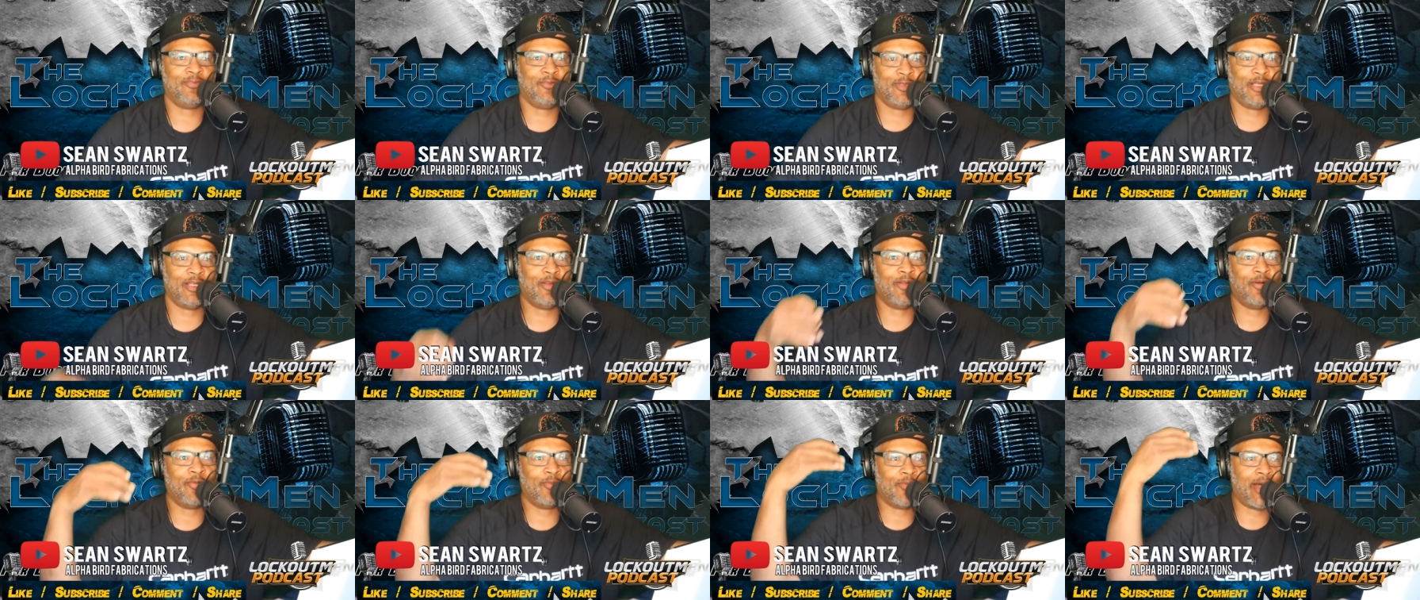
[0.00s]

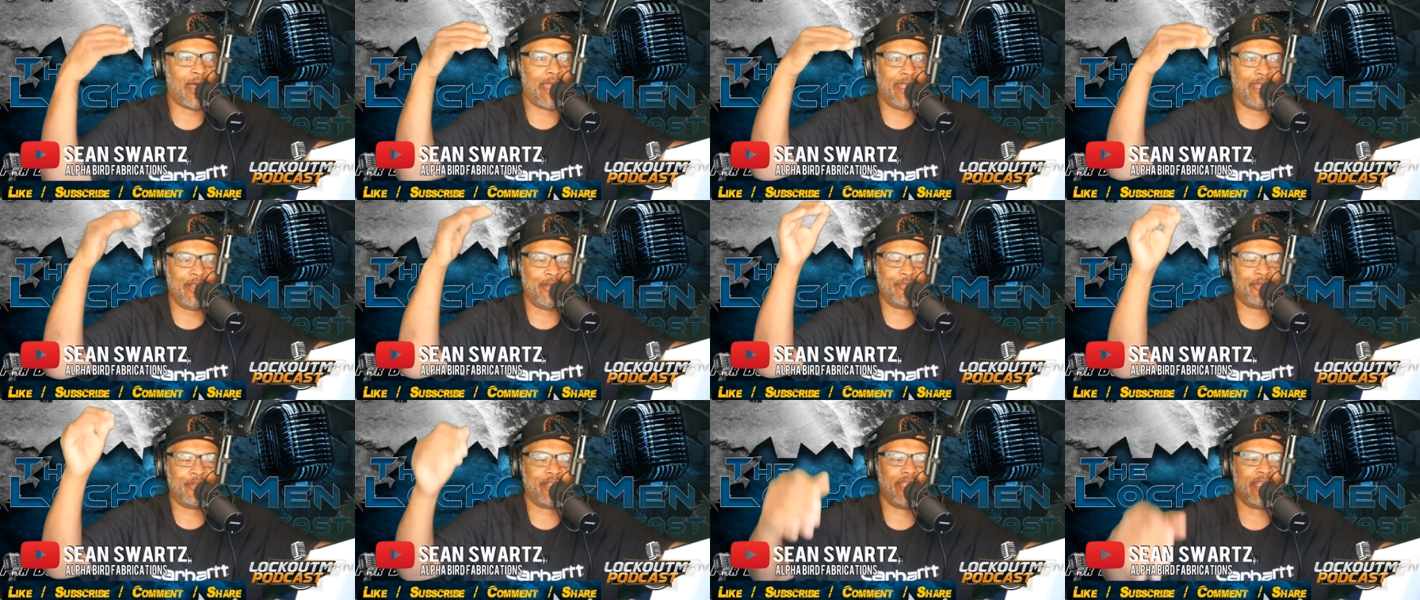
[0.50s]
you know,
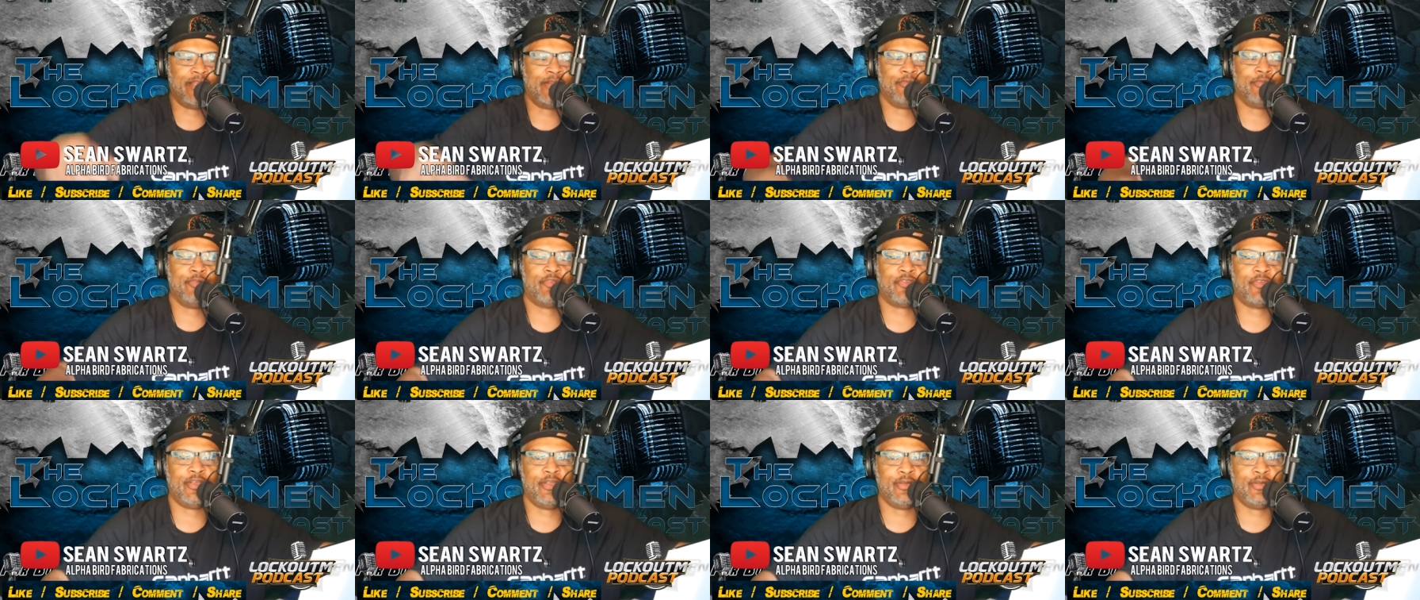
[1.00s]
why everything
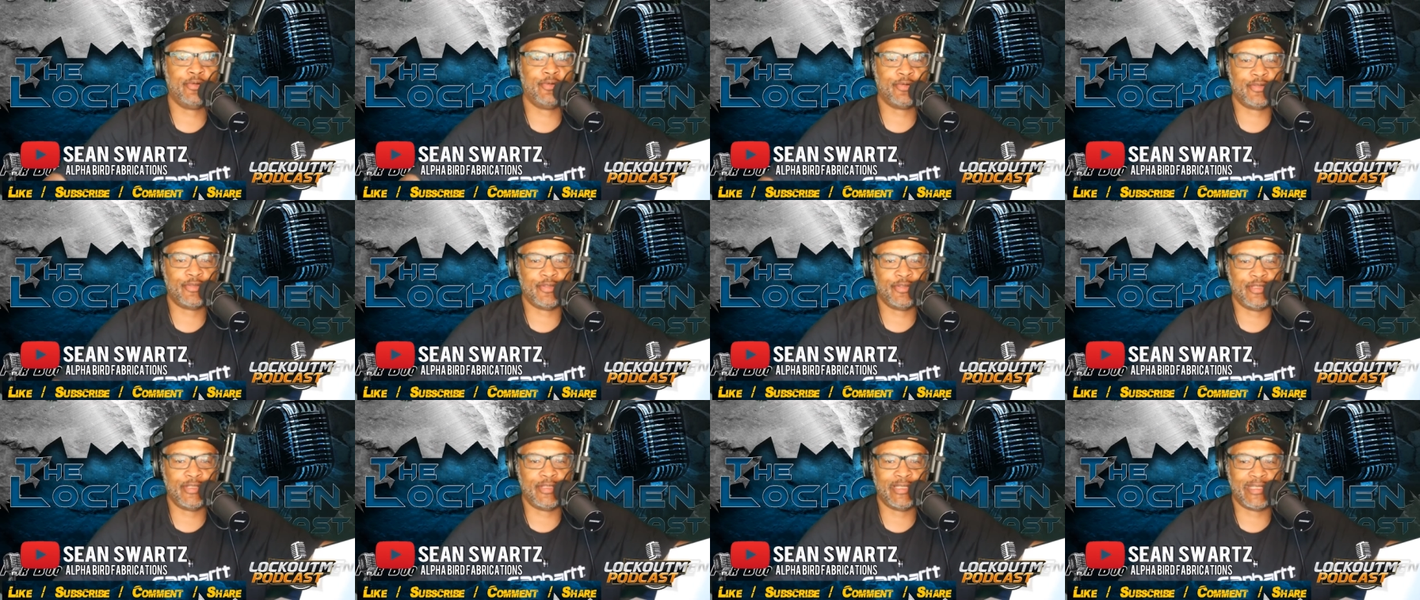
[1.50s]
was still
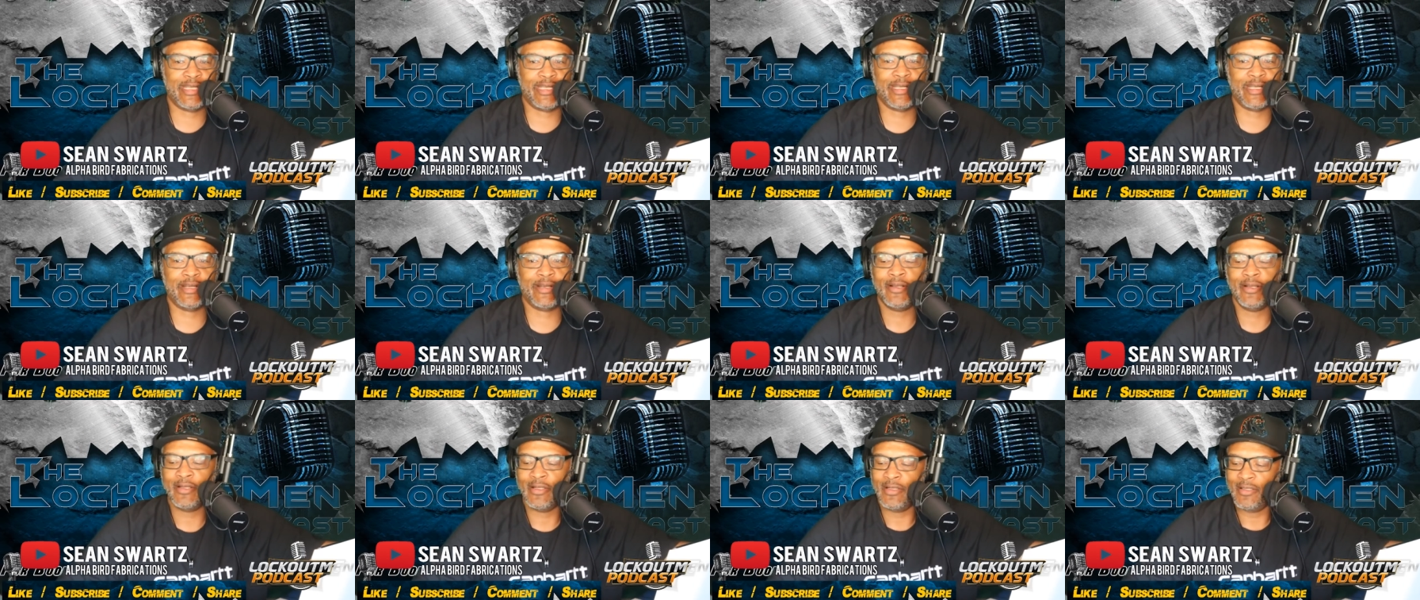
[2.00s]
good
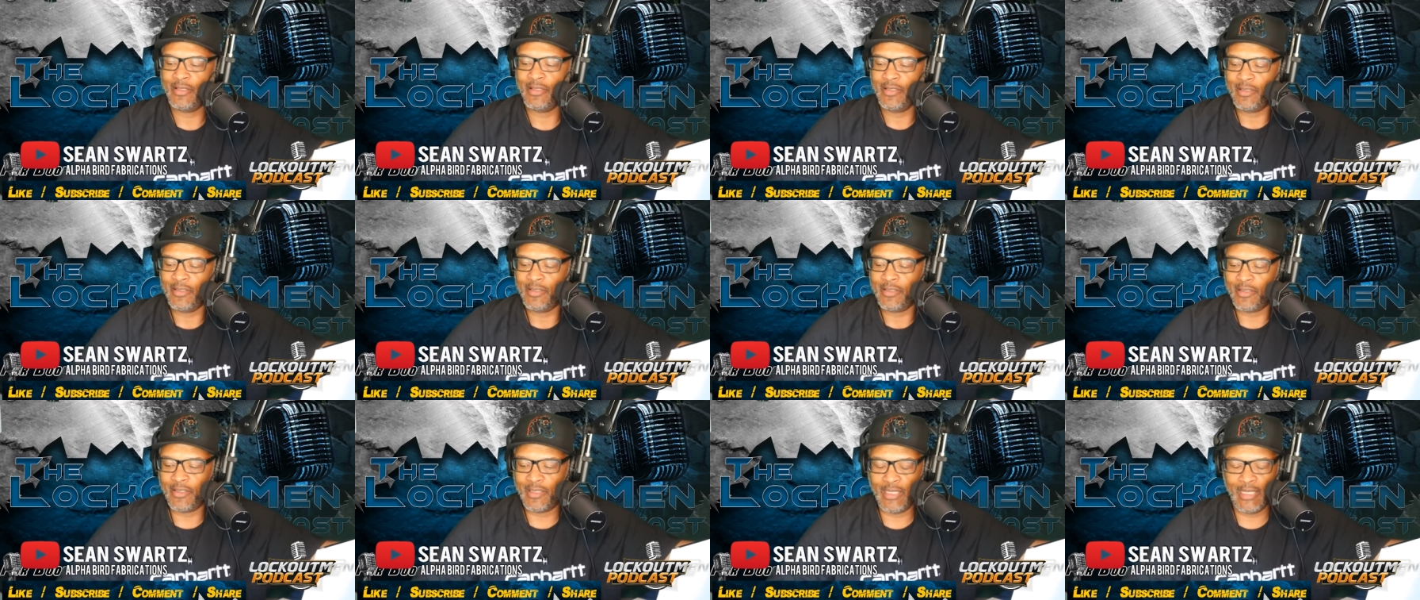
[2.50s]
there.
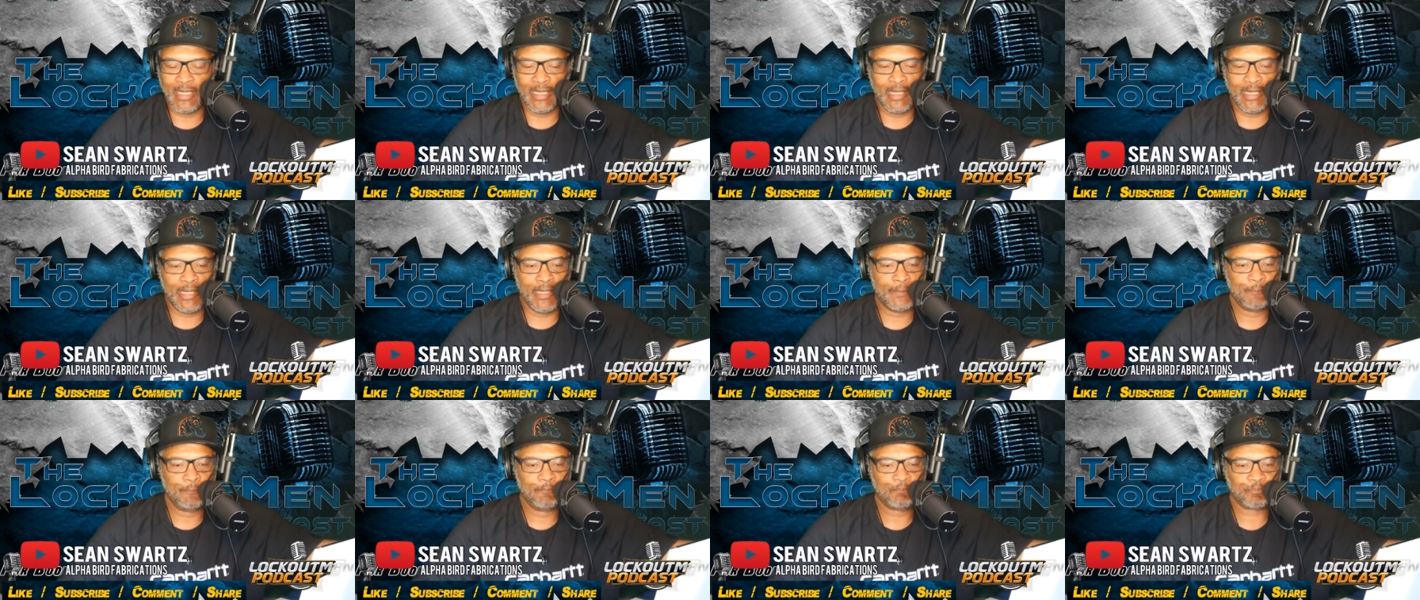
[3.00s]

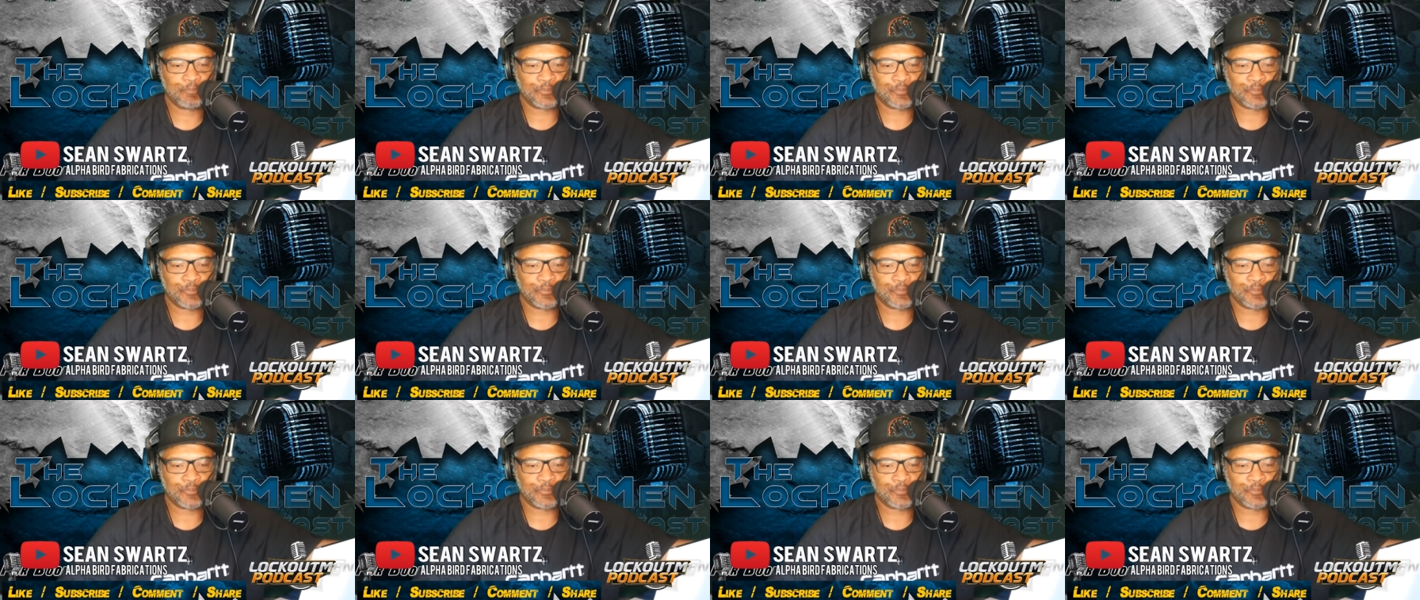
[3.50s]
Um